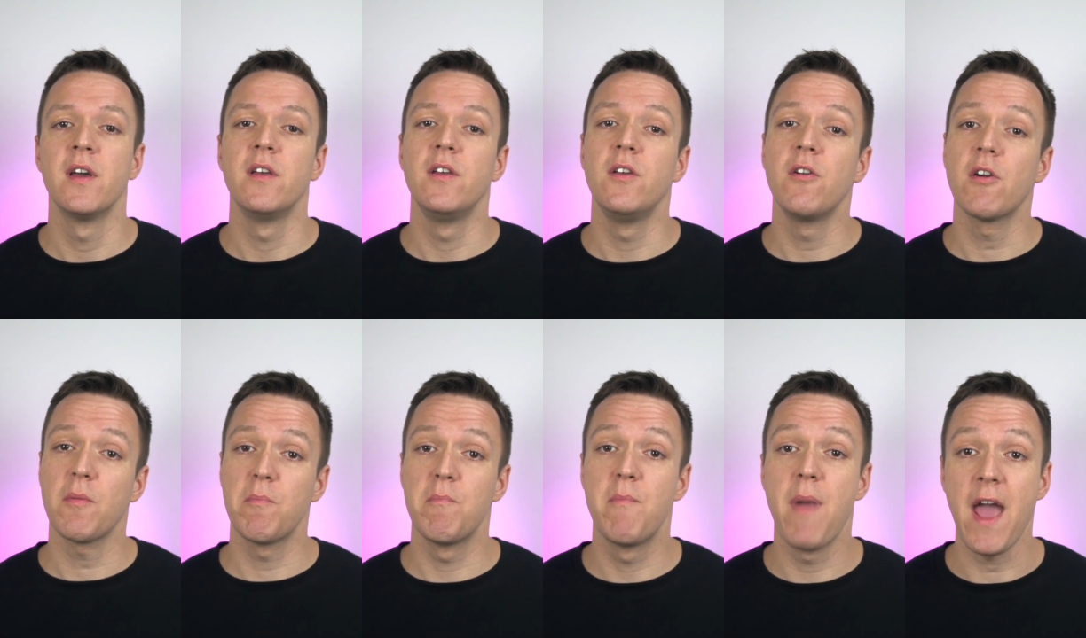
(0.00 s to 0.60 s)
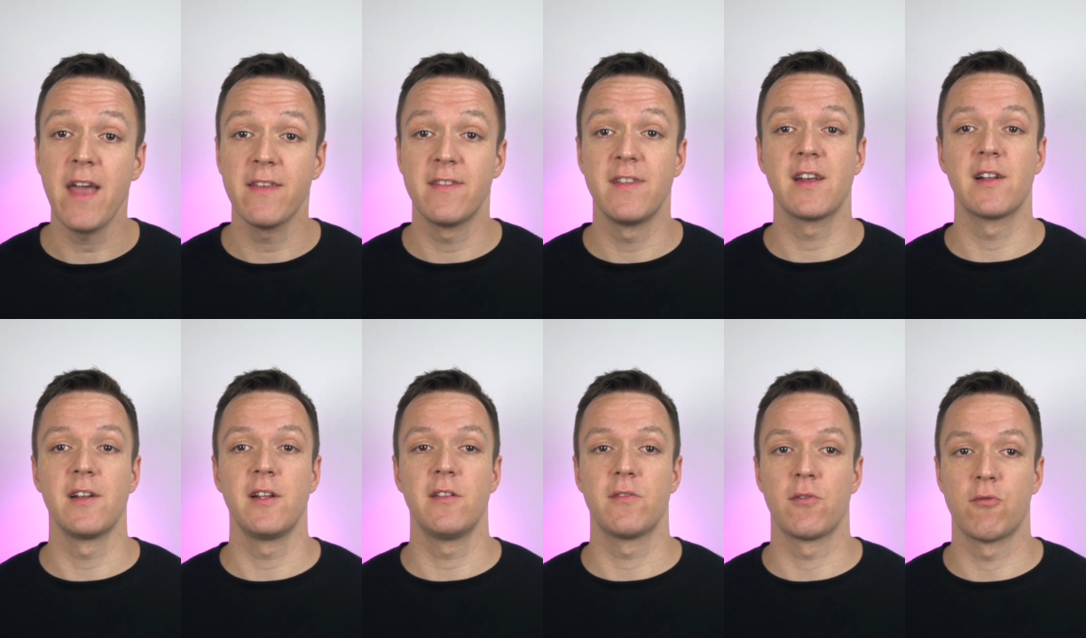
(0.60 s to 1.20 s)
you're
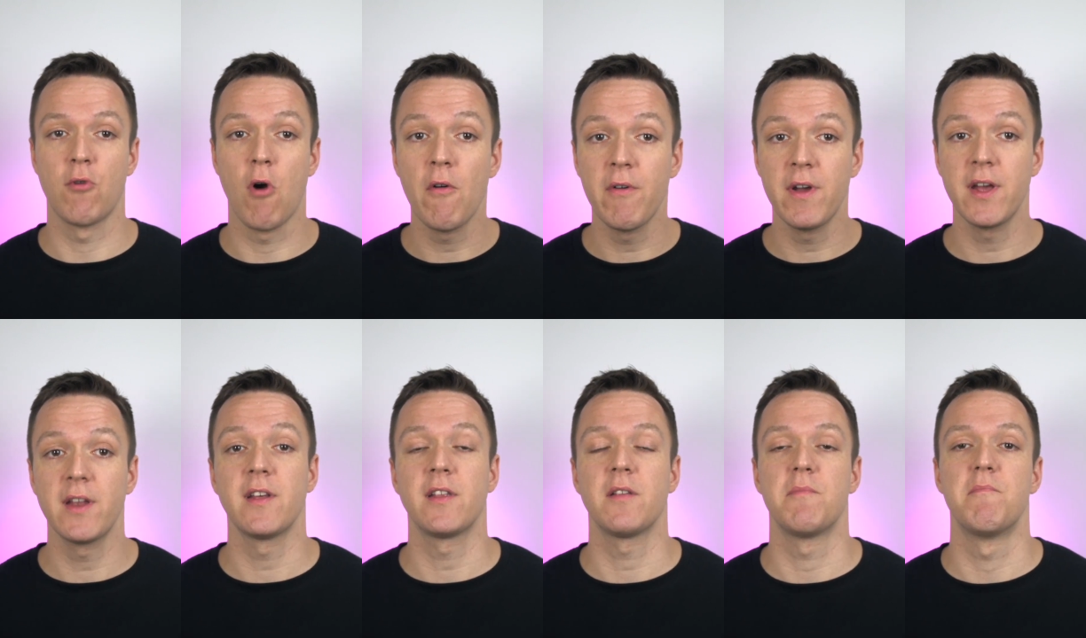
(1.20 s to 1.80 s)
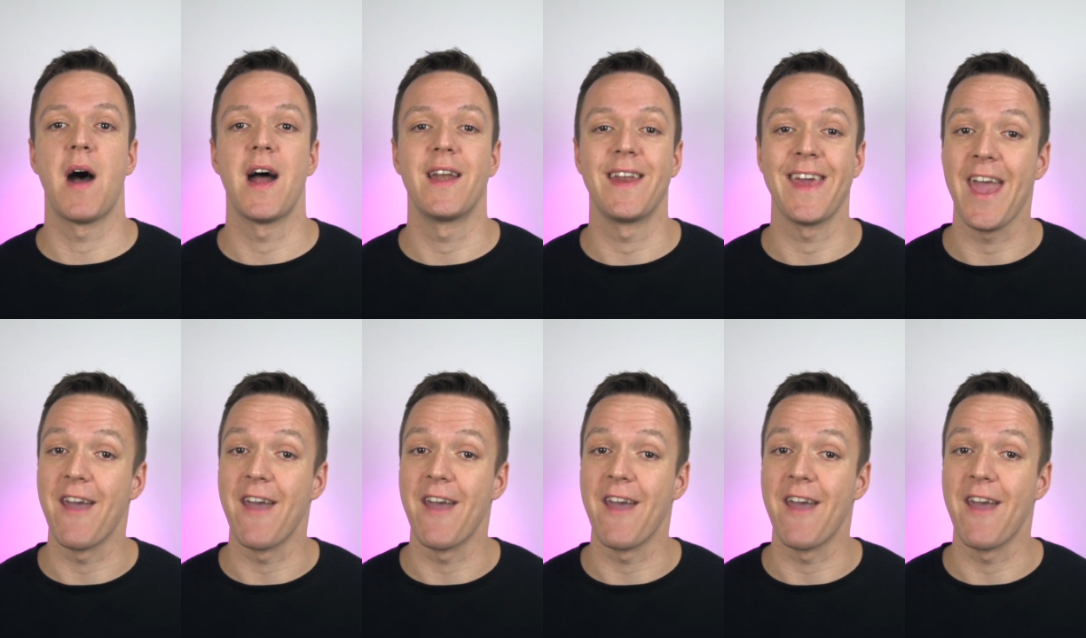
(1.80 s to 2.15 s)
basically throwing that money